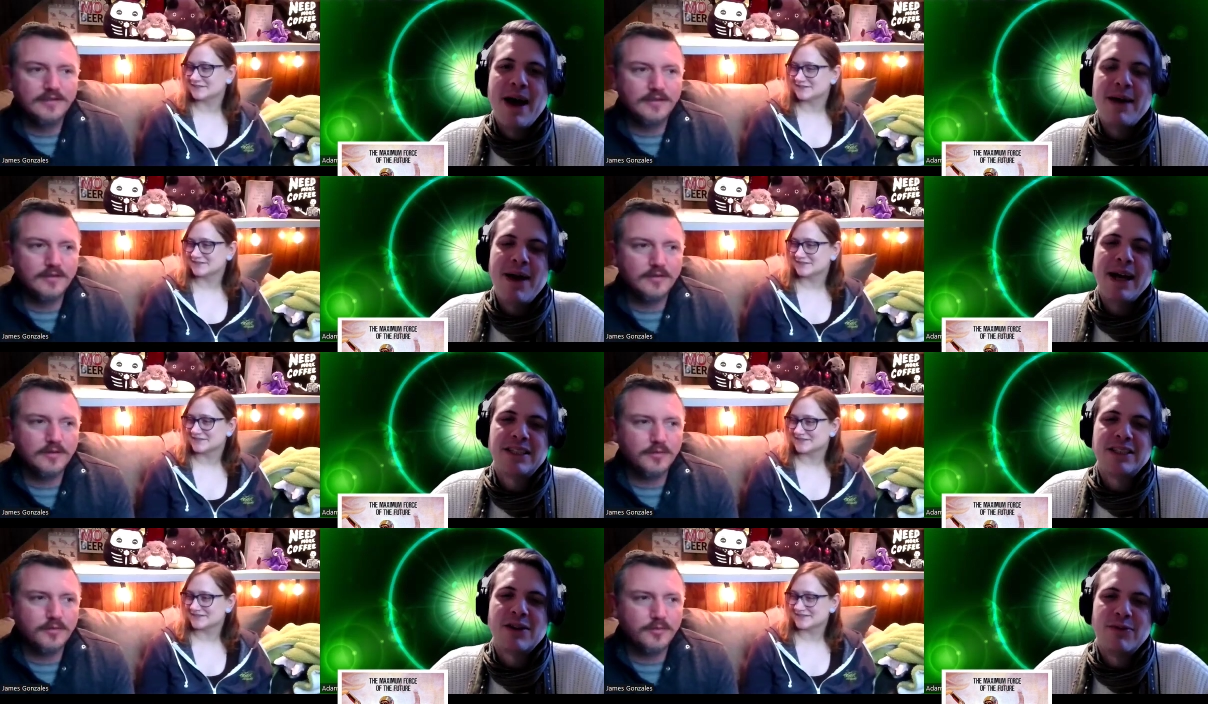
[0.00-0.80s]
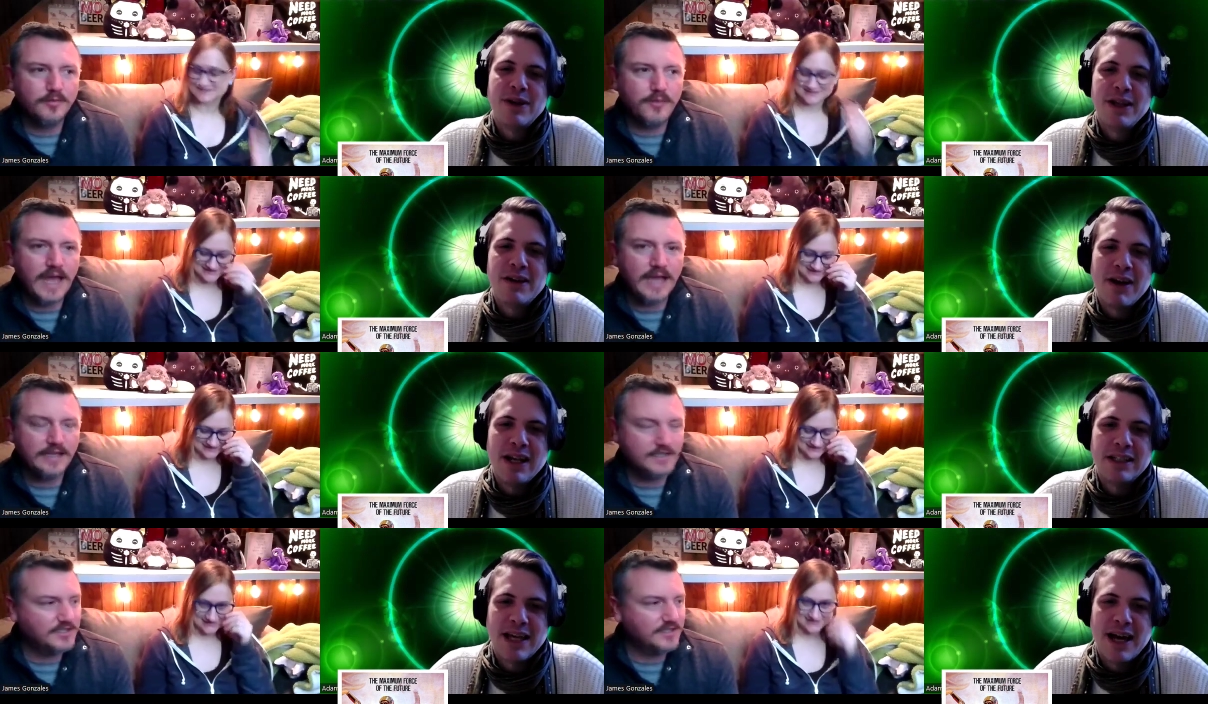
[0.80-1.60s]
Speaker 1: Mad Max is a really
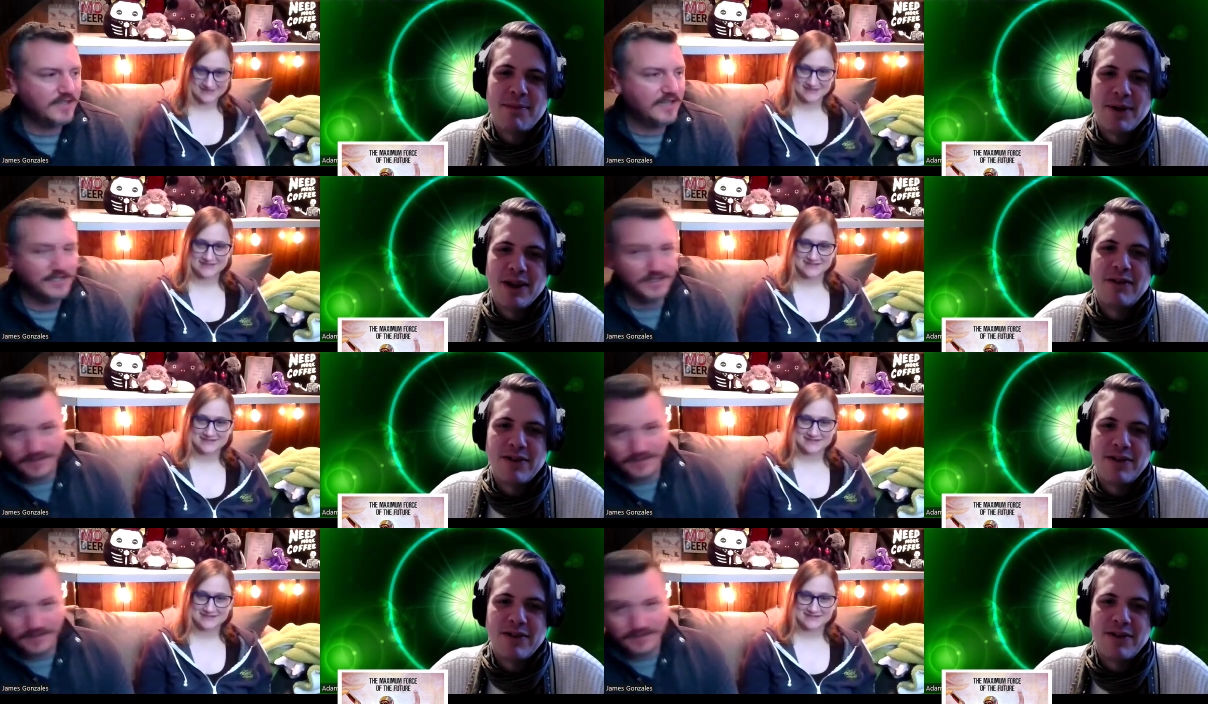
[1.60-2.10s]
Package great example